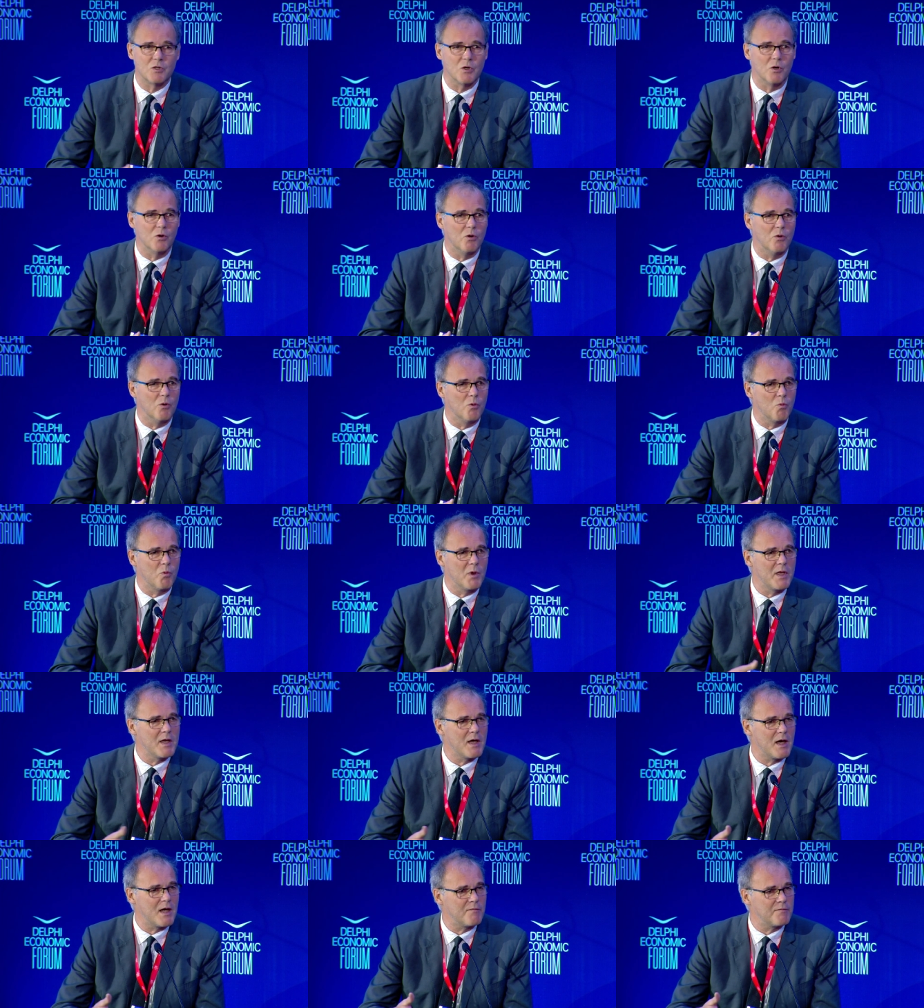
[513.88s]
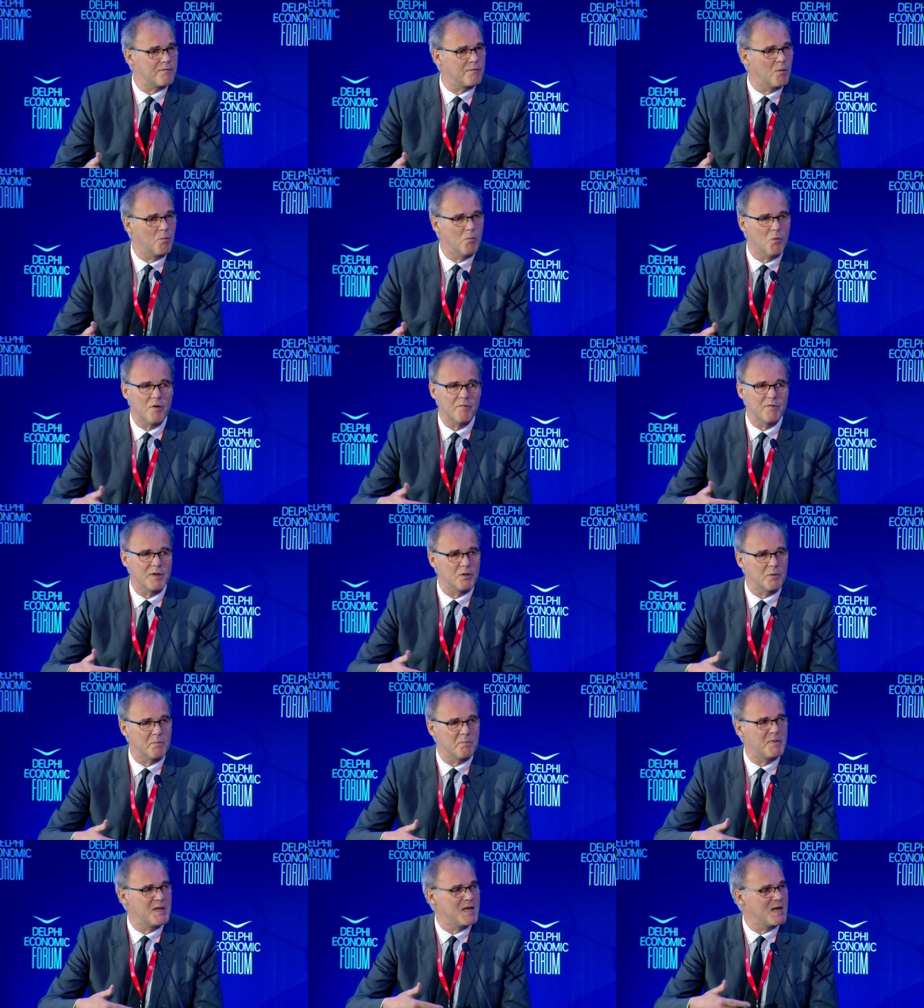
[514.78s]
so we have more
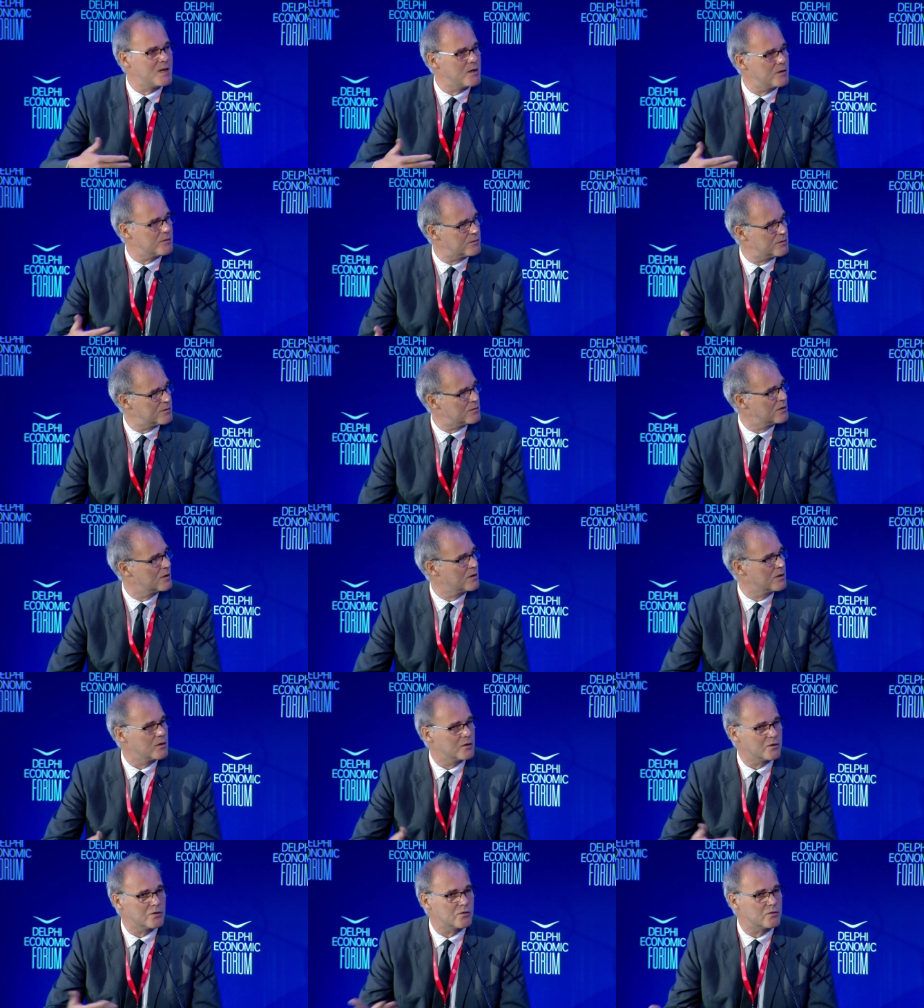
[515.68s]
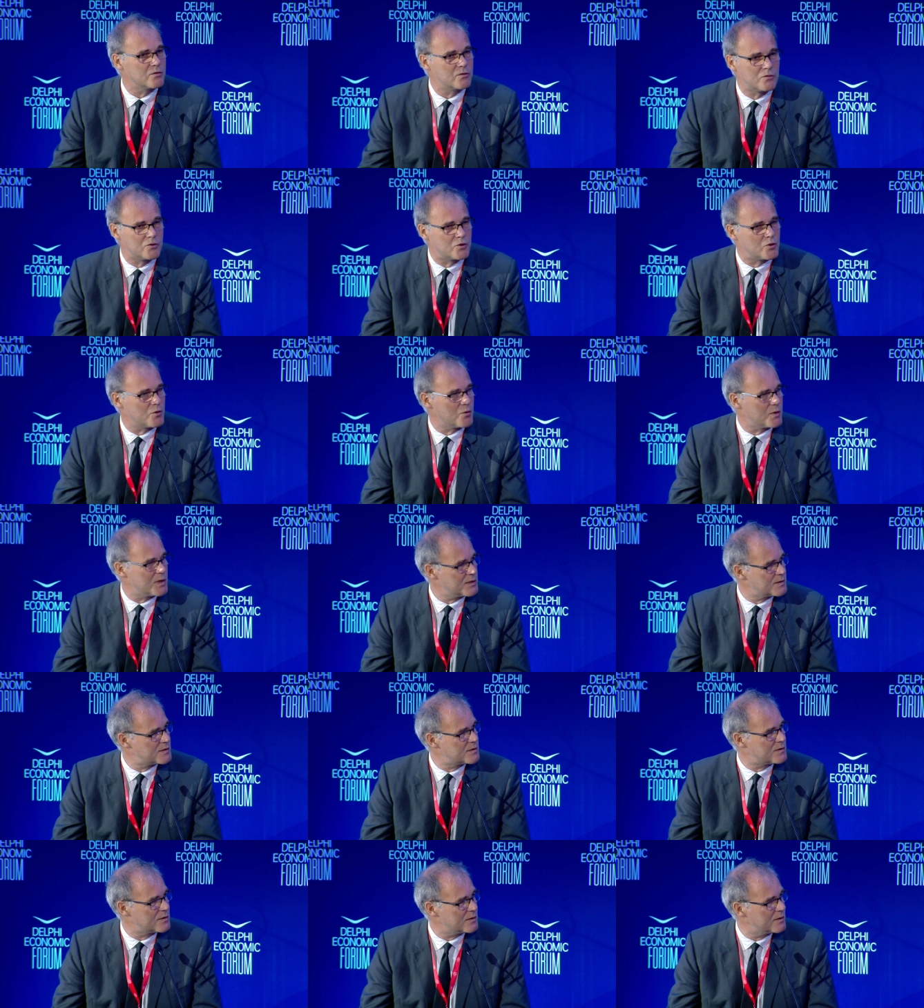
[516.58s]
than a billion
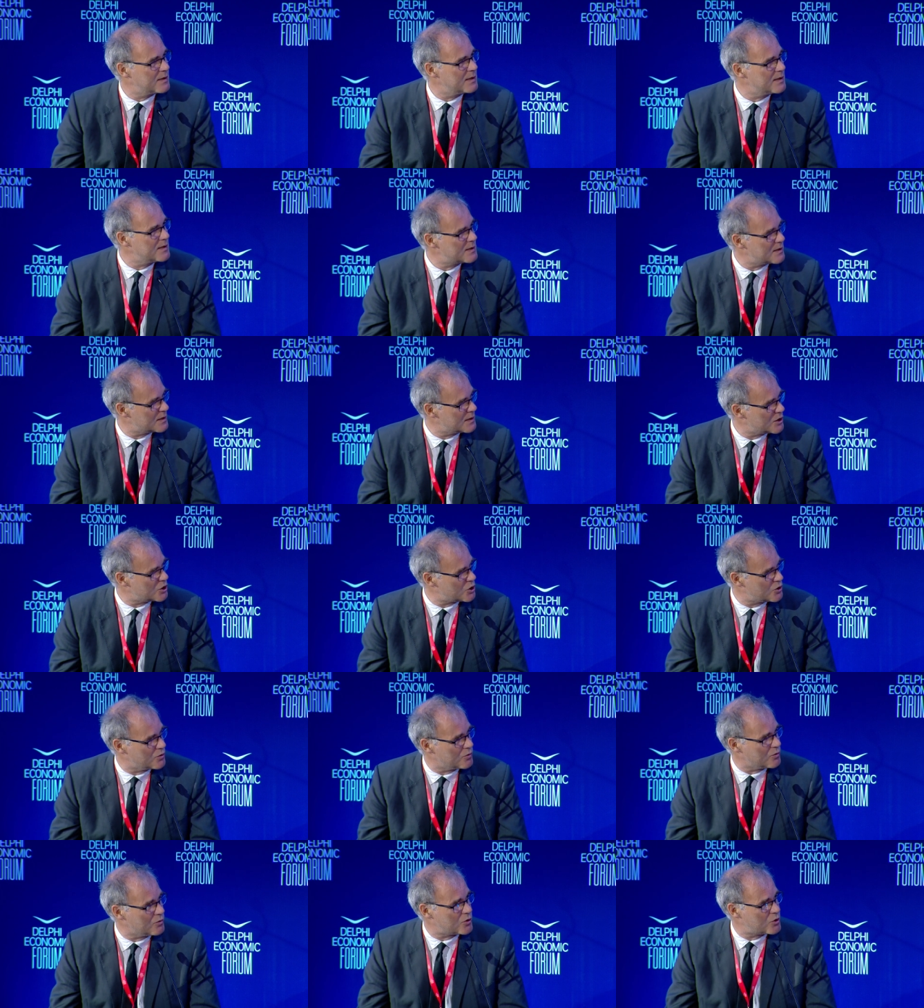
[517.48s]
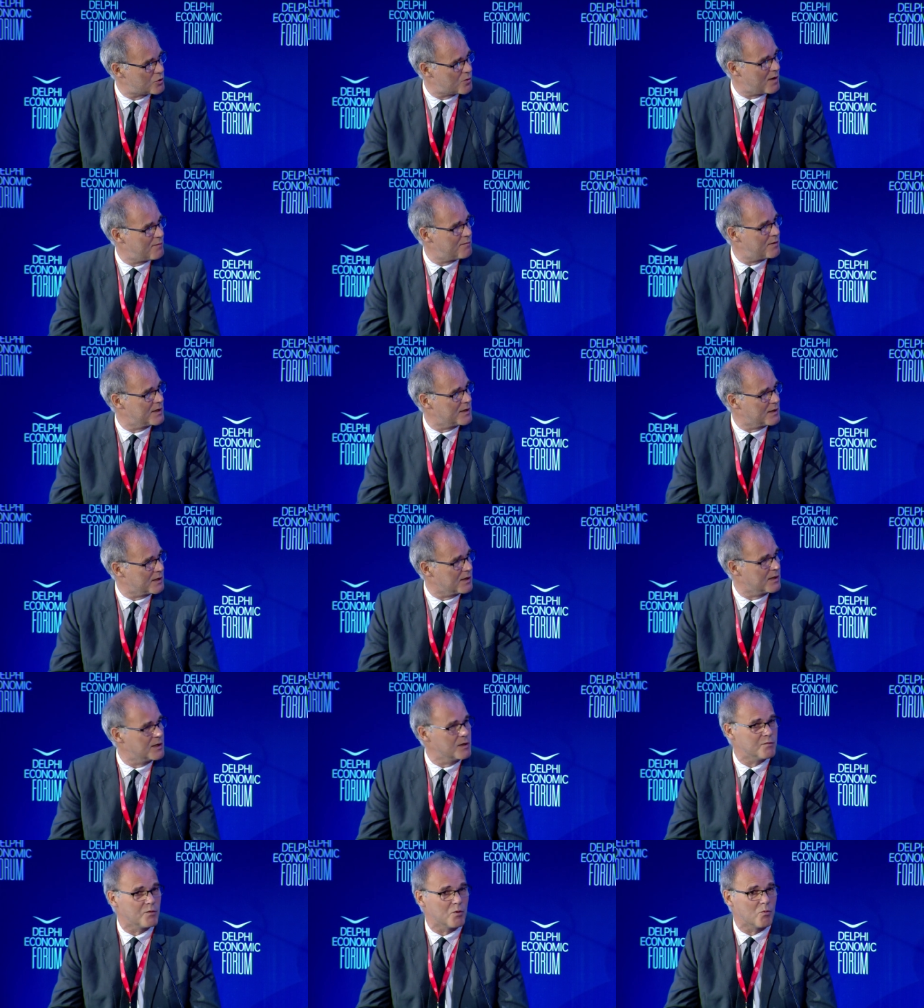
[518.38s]
tourists international traveling
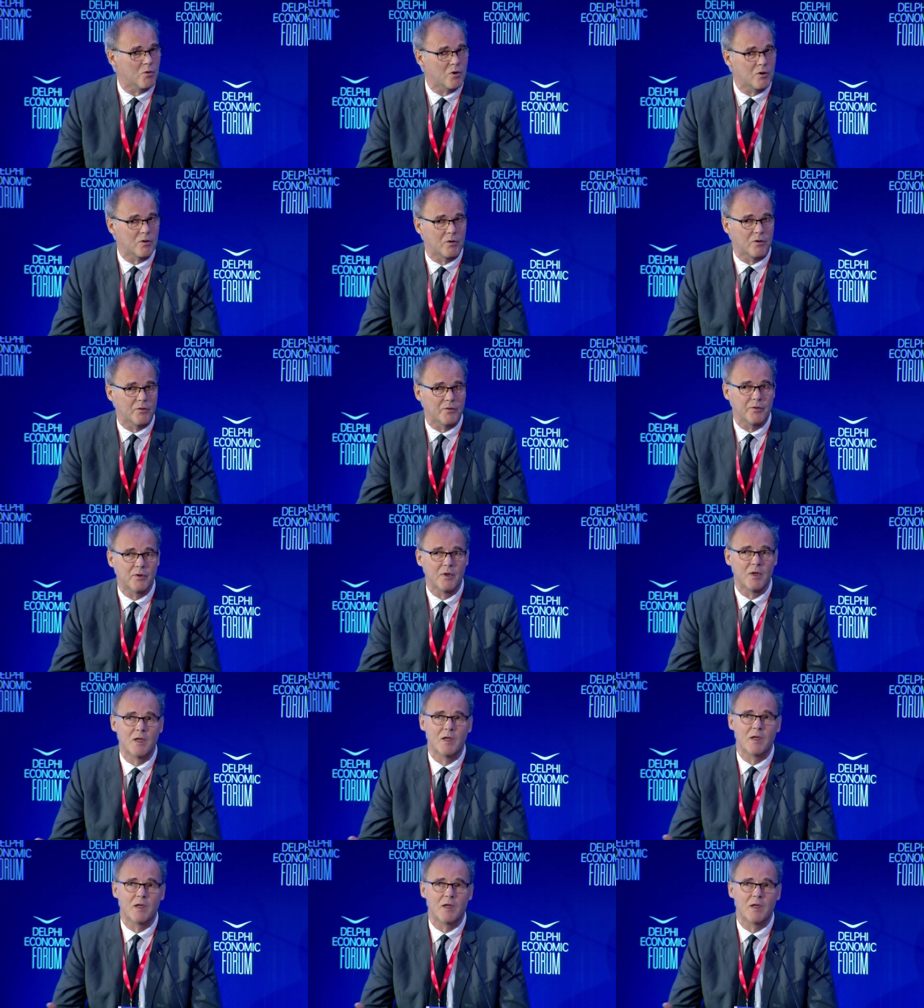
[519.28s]
in the world.